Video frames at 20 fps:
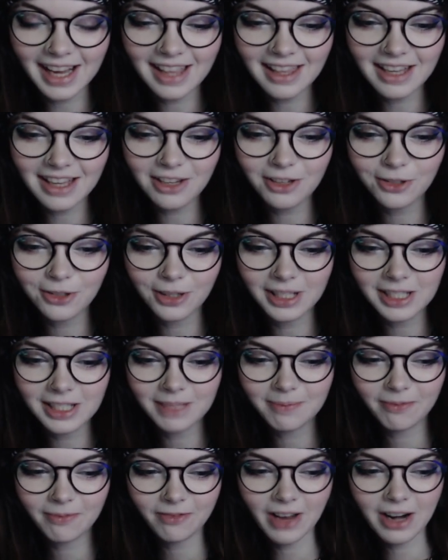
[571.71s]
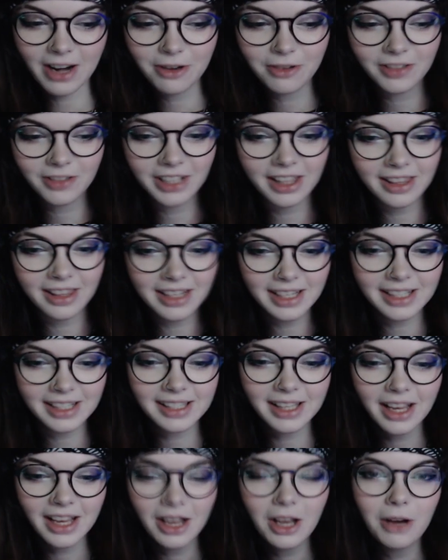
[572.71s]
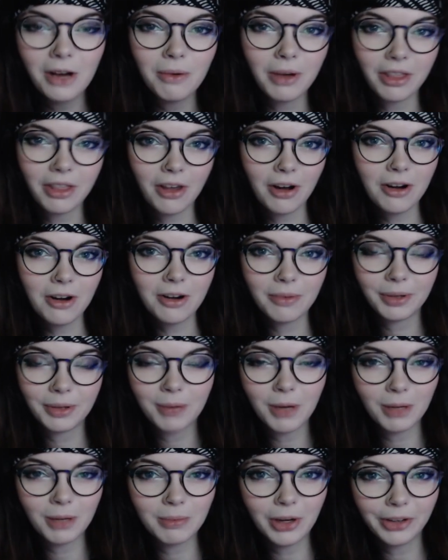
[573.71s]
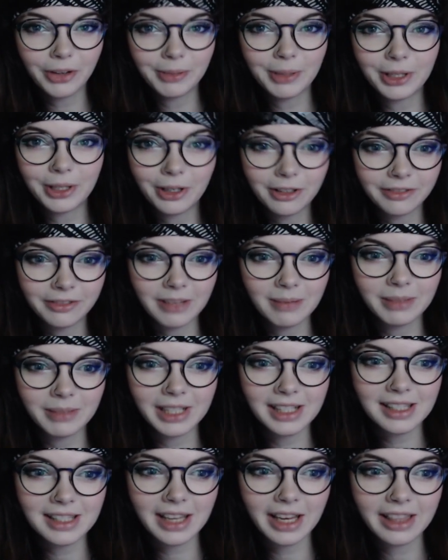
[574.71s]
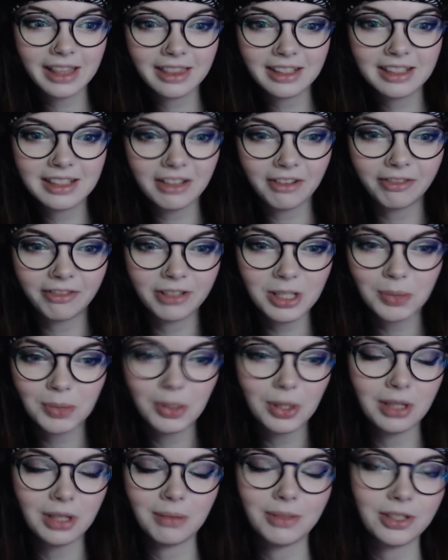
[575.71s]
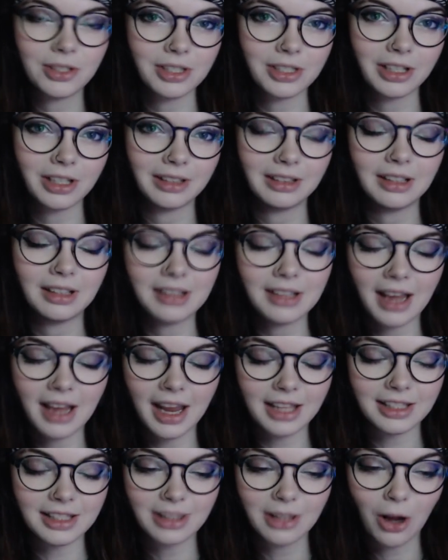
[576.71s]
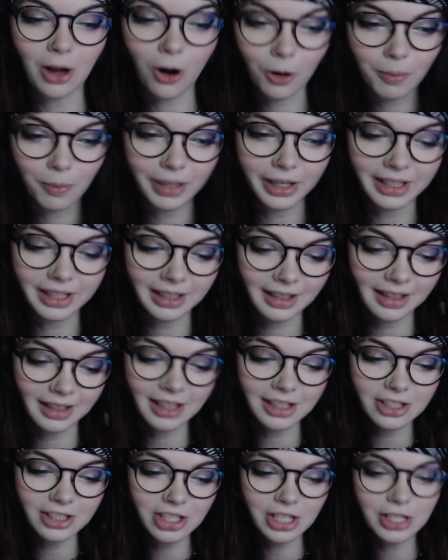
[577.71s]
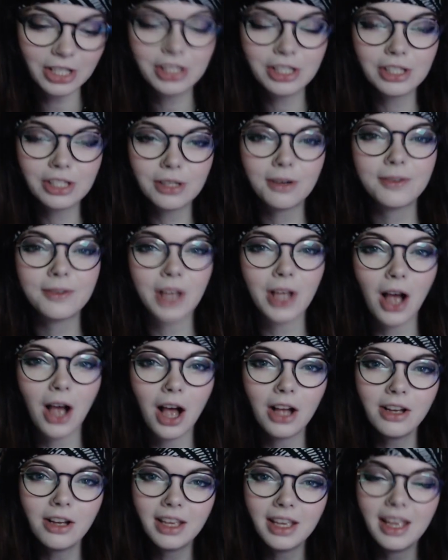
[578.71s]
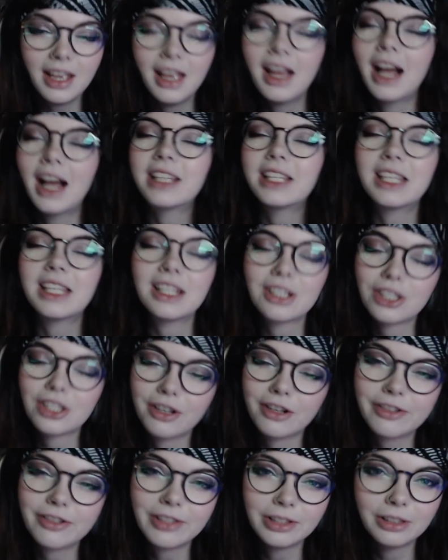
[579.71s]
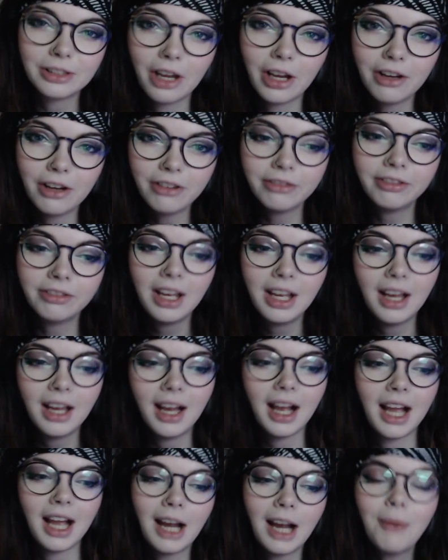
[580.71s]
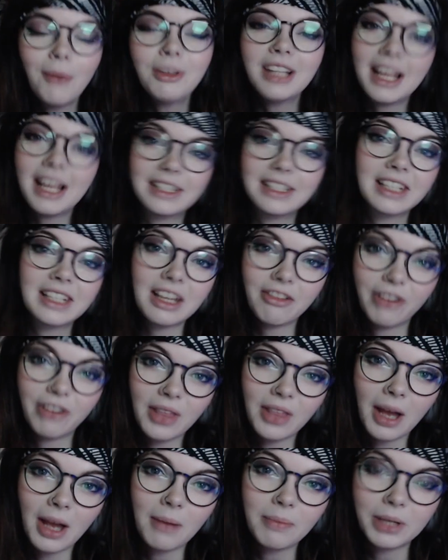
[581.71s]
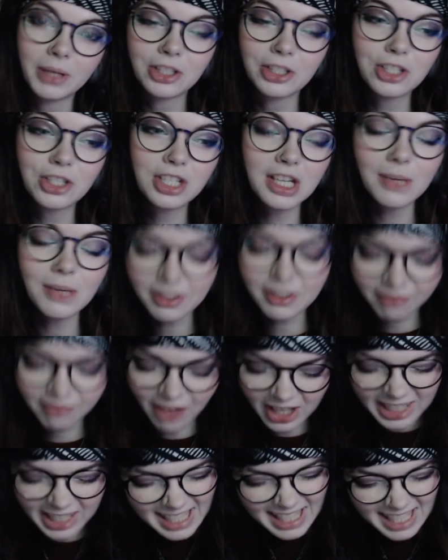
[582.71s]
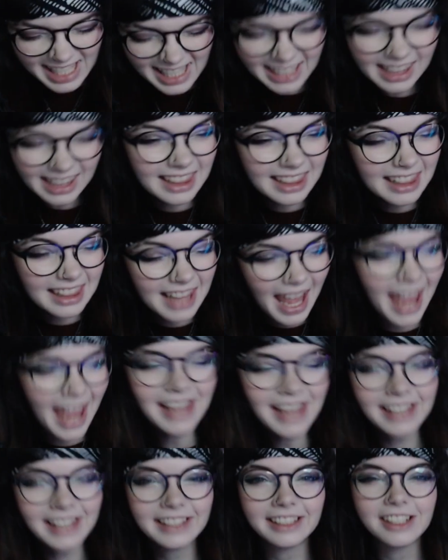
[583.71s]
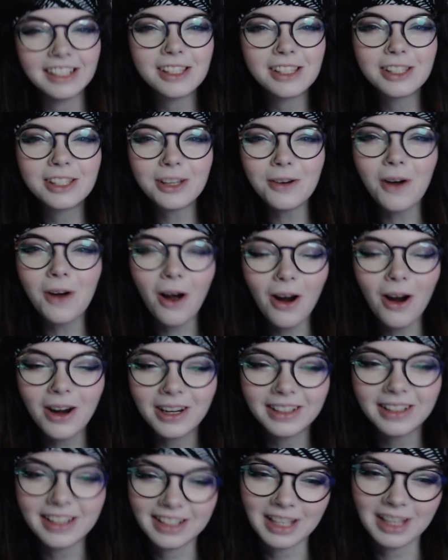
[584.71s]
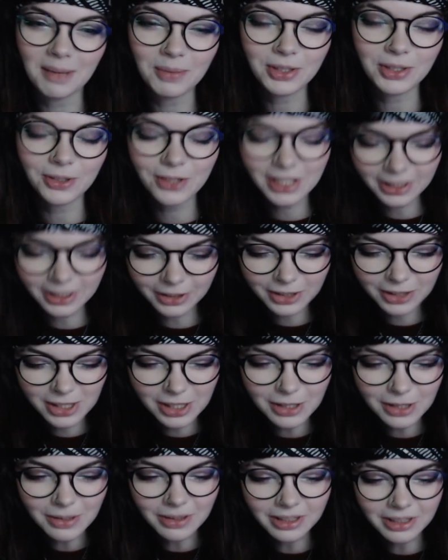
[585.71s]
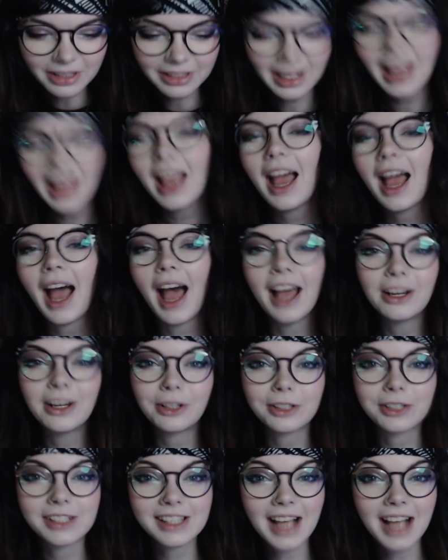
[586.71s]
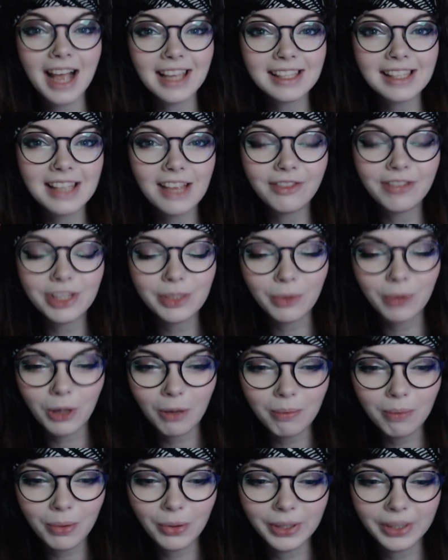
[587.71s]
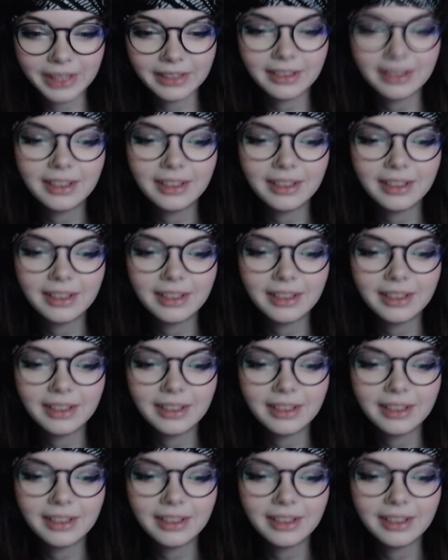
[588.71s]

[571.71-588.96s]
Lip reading: And then you transfer over to this with her, with Mon Mothma and her family. And it's like, the difference between them is just, it's heartbreaking. And she just deserves a hug and she deserves love. And I would like to give her that because she was fucking slaying so hard in this episode. She looked so good and her sass levels were on point.